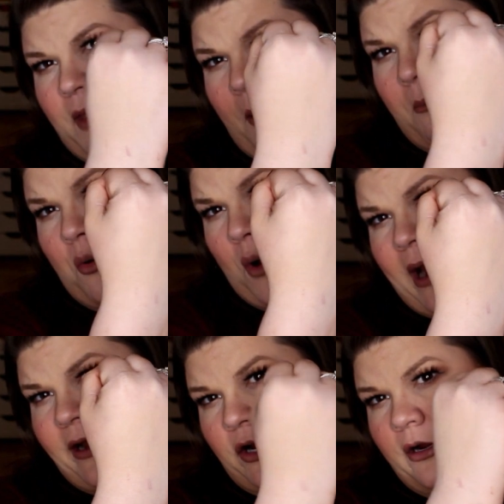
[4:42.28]

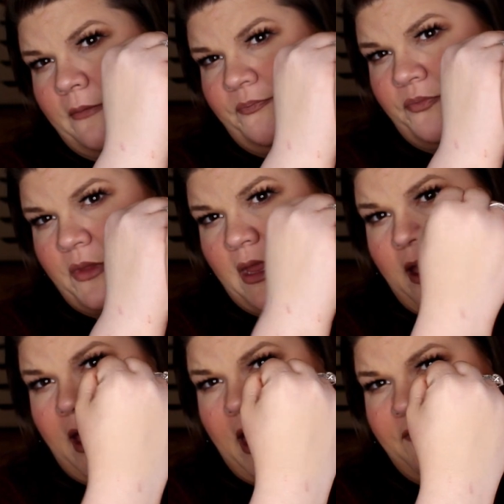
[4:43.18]
brighter.
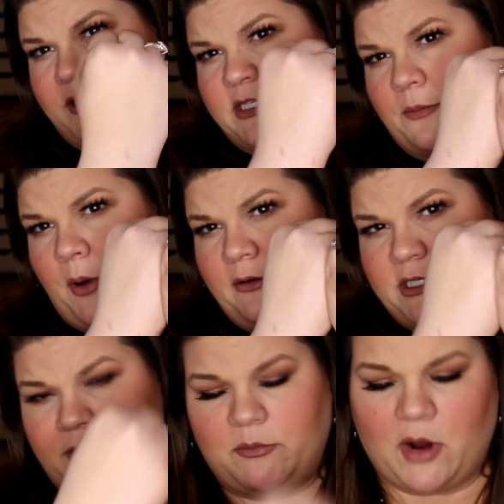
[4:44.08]
If it's
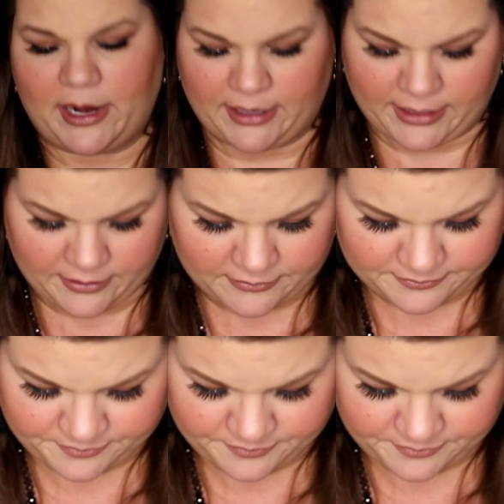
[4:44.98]
supposed to be brightening.